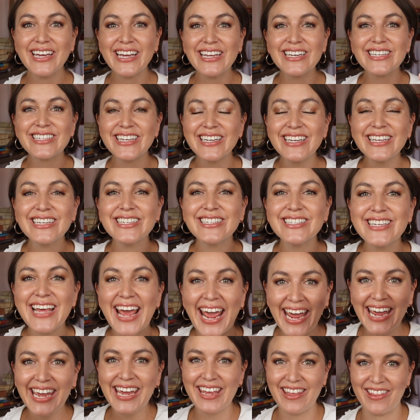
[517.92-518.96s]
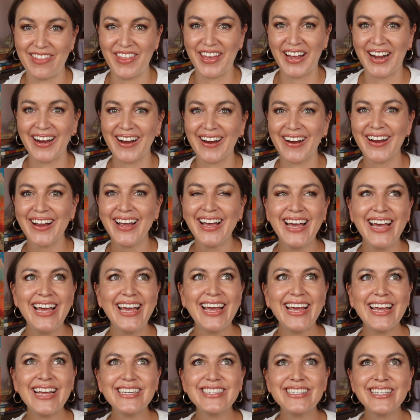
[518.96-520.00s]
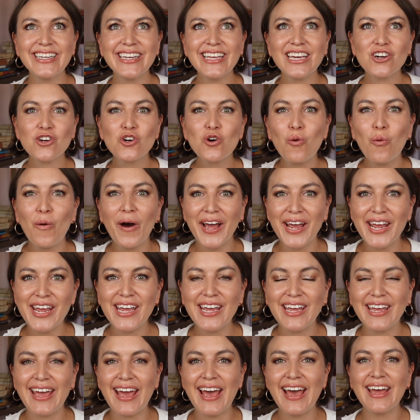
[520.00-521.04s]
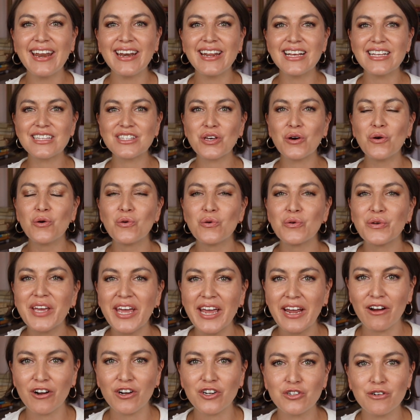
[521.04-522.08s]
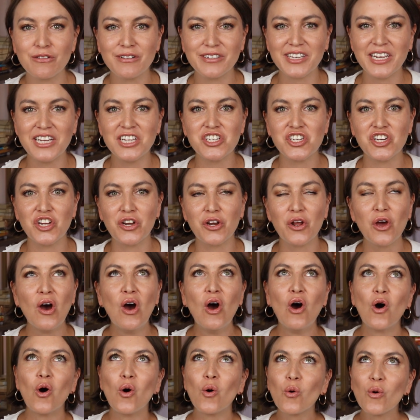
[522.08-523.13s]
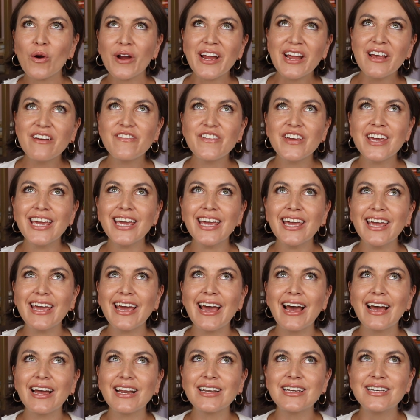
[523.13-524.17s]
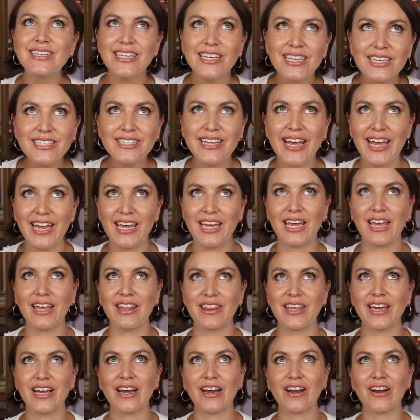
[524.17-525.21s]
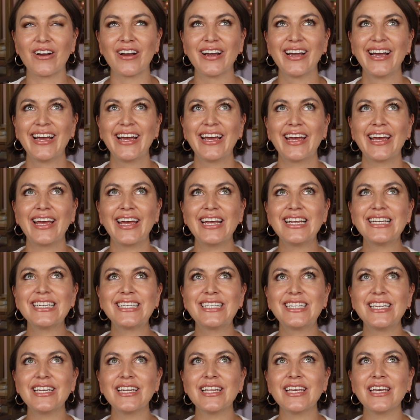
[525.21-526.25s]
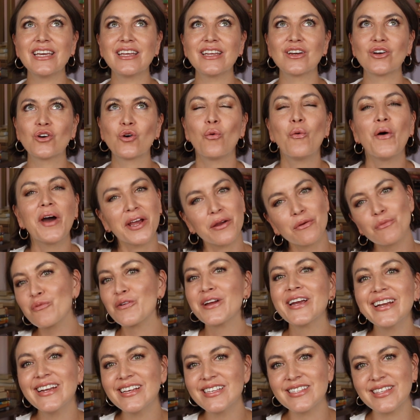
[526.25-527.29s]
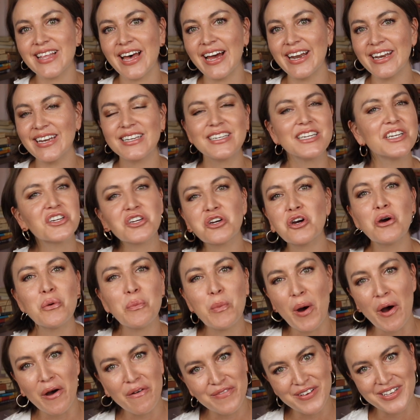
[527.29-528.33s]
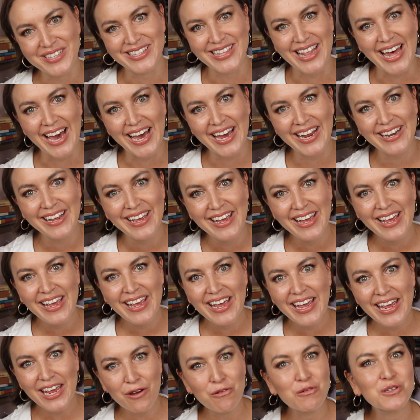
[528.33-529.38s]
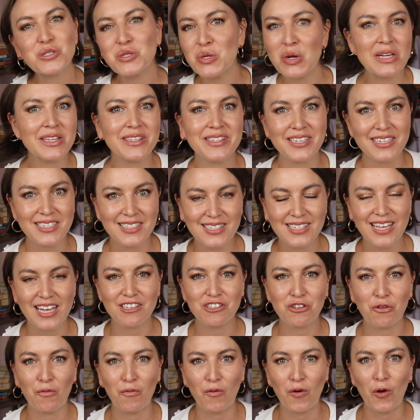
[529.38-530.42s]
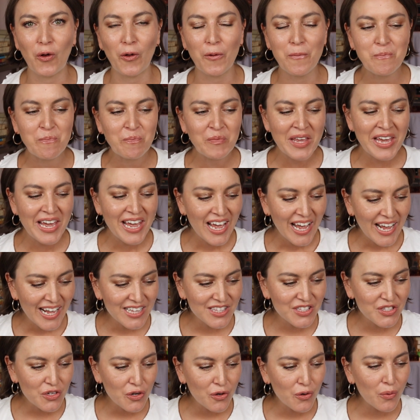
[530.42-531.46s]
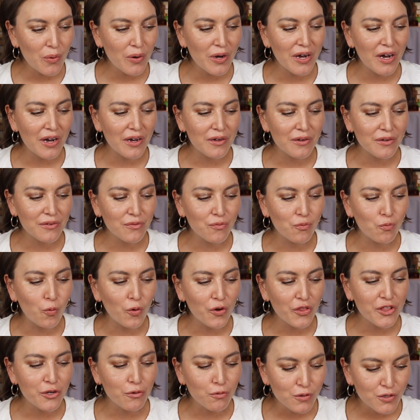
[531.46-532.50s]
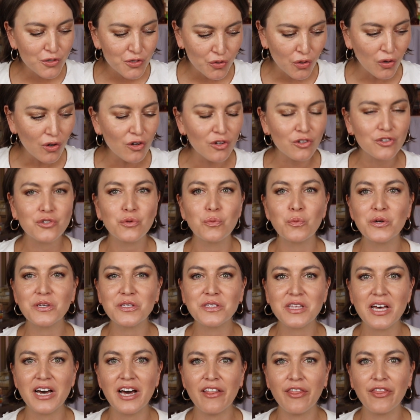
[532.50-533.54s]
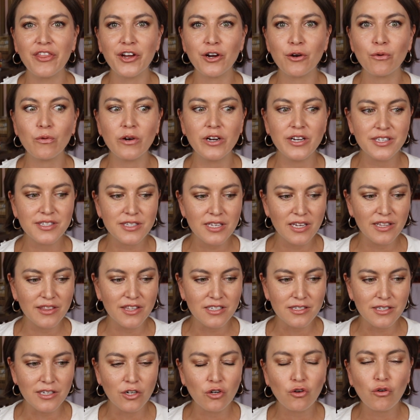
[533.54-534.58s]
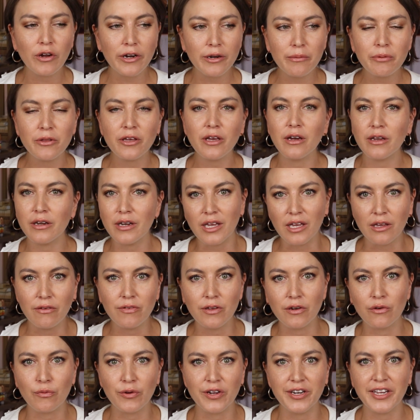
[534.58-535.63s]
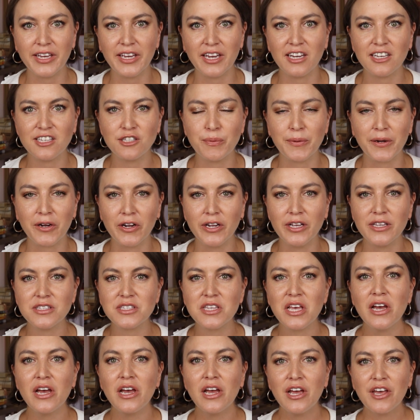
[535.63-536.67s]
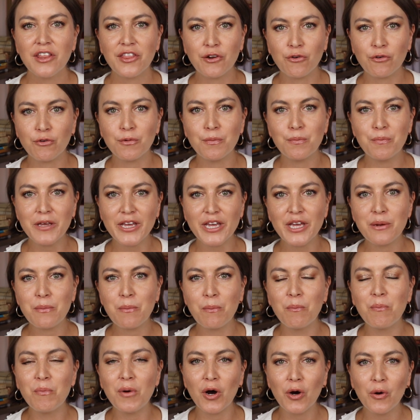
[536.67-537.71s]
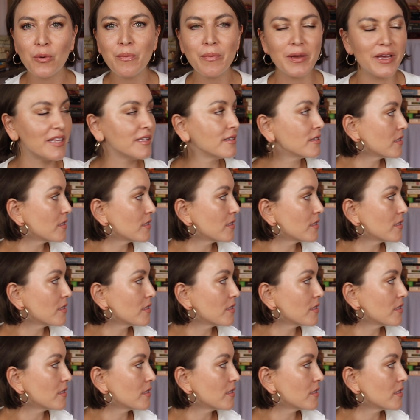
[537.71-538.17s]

didn't take it there. It didn't quite get its own characterization. Or if he did take it there, it didn't quite read as that. It didn't come off as that. It was not successful. And so the result was that there was this incredibly uneven reading experience. There would be moments.